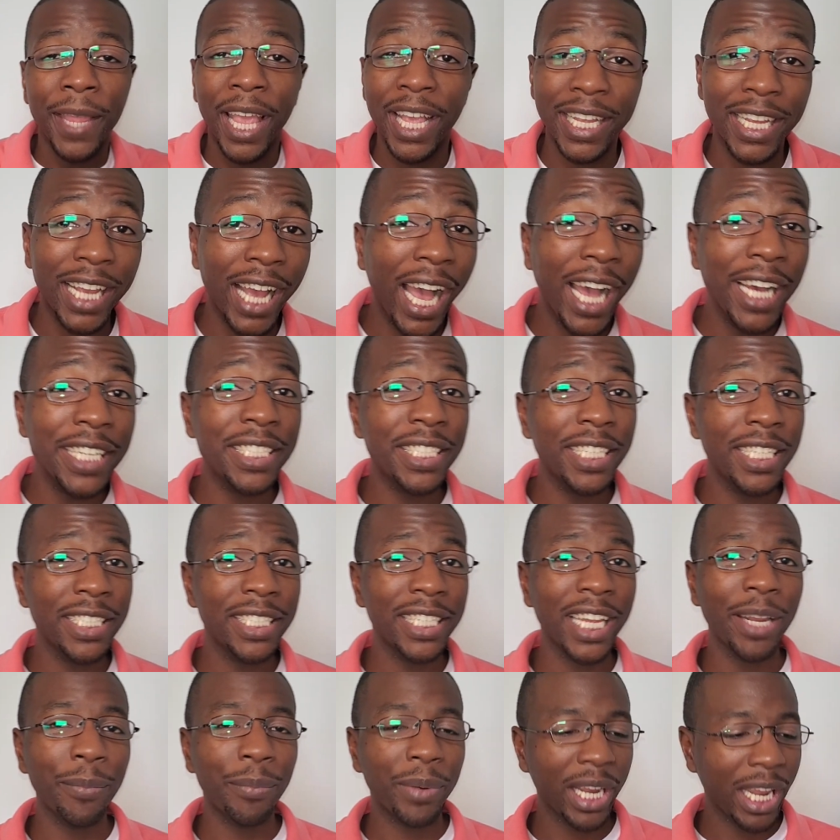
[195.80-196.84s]
And God says to
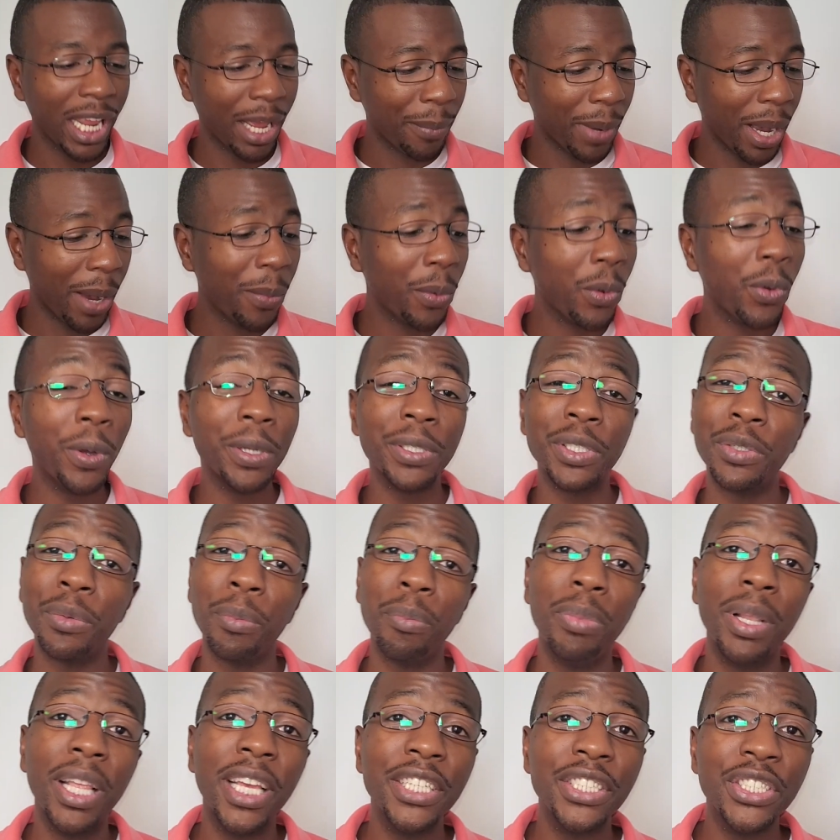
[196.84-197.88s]
Abraham, I'm going to
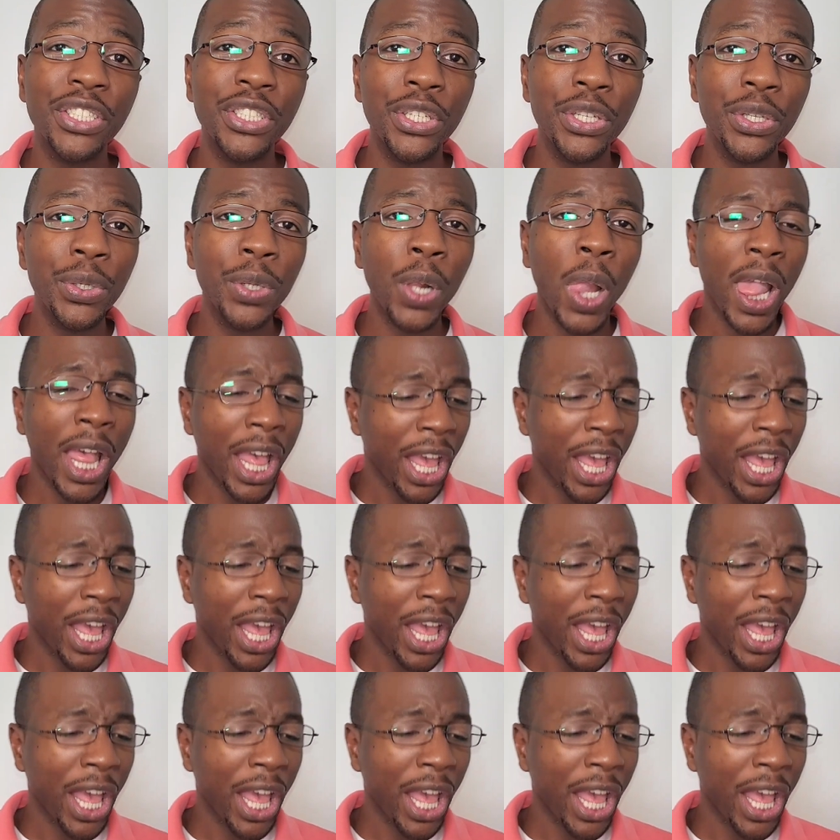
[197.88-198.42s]
bless you.